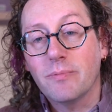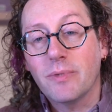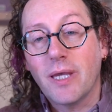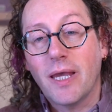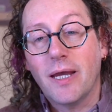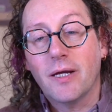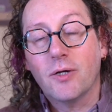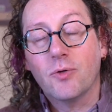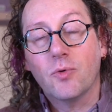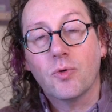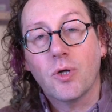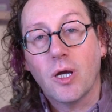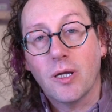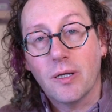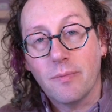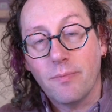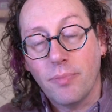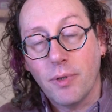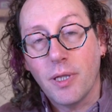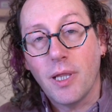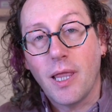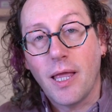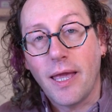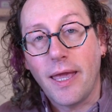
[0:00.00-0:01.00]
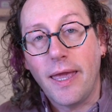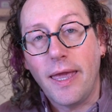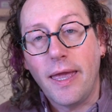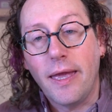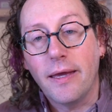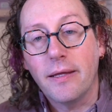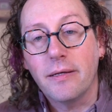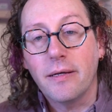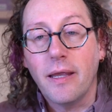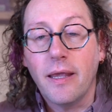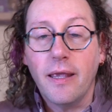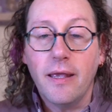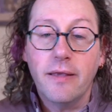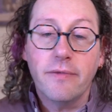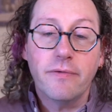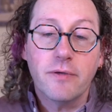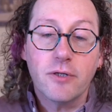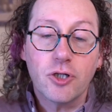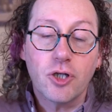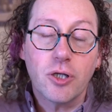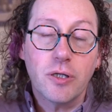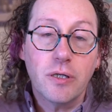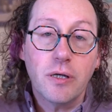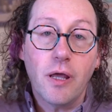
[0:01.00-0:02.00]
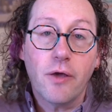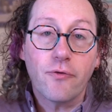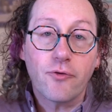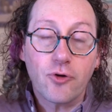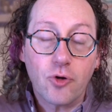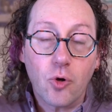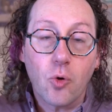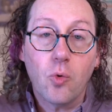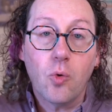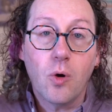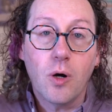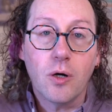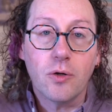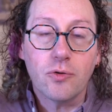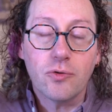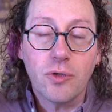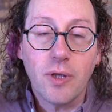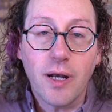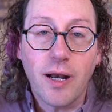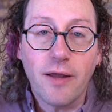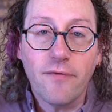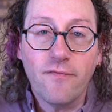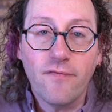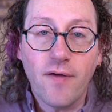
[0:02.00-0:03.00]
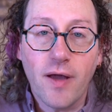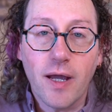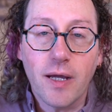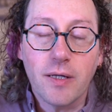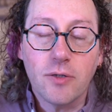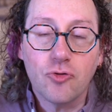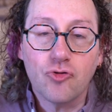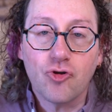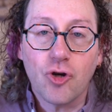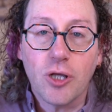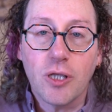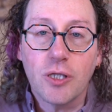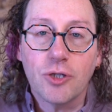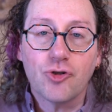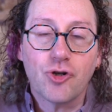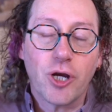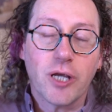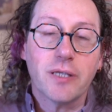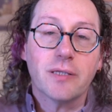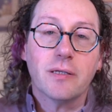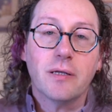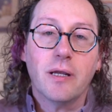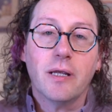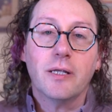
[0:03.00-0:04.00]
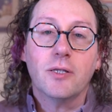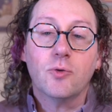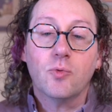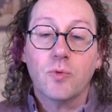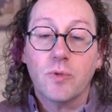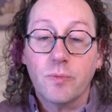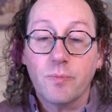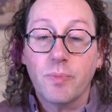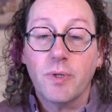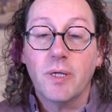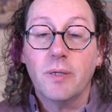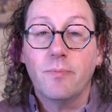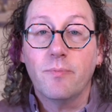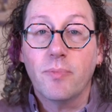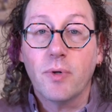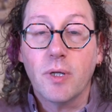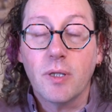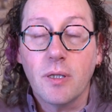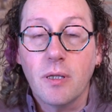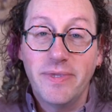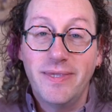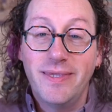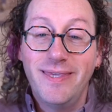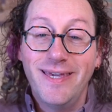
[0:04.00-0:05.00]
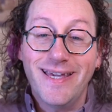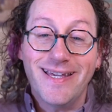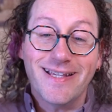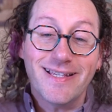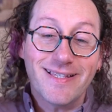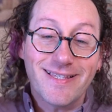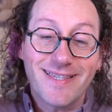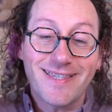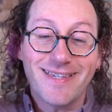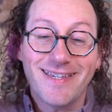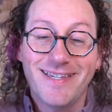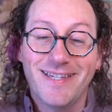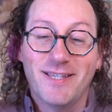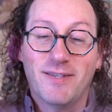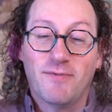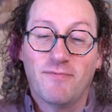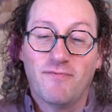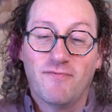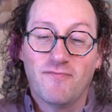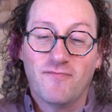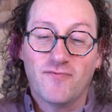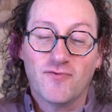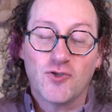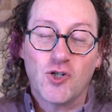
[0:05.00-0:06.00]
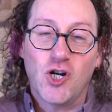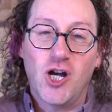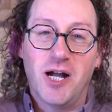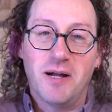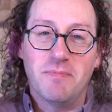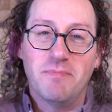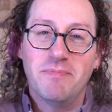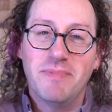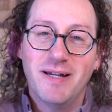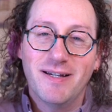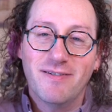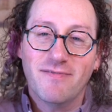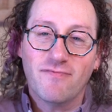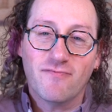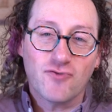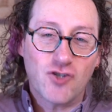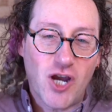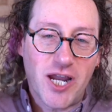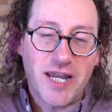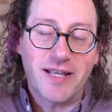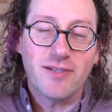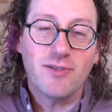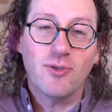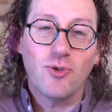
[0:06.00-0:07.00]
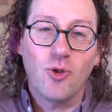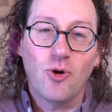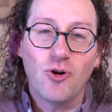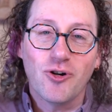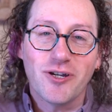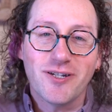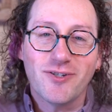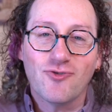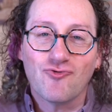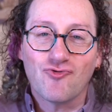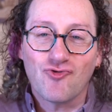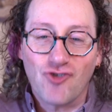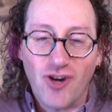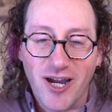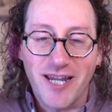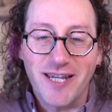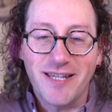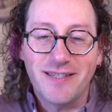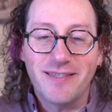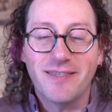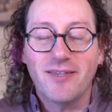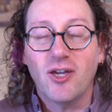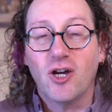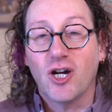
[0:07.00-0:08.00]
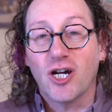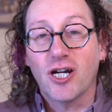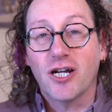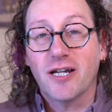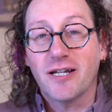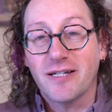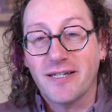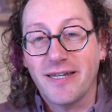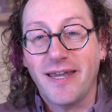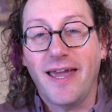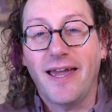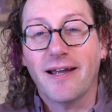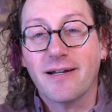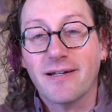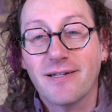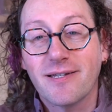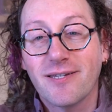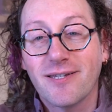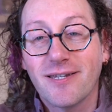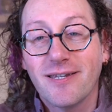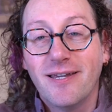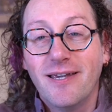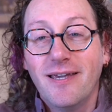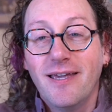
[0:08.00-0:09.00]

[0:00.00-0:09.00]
How are we going to plan? And there's another quote that I find really resonates with people. This is from Frank Lloyd Wright, the architect.